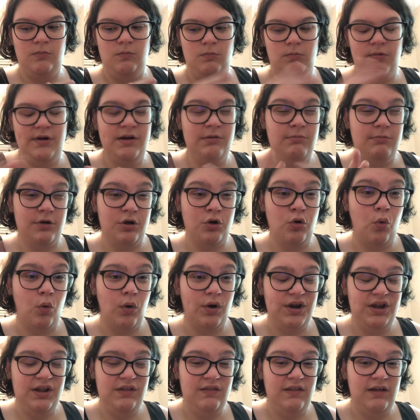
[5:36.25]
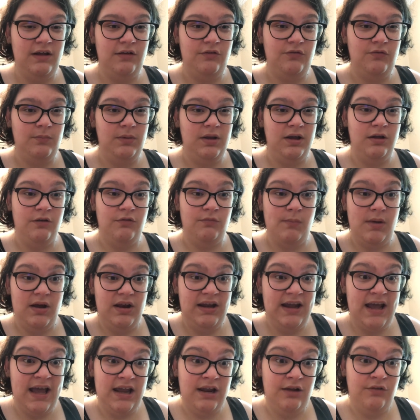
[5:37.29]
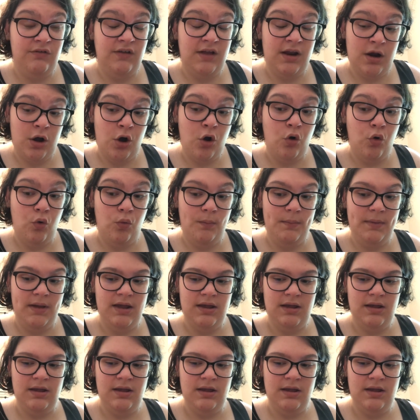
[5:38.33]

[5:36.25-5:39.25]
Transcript: re-recording this because my dad is at home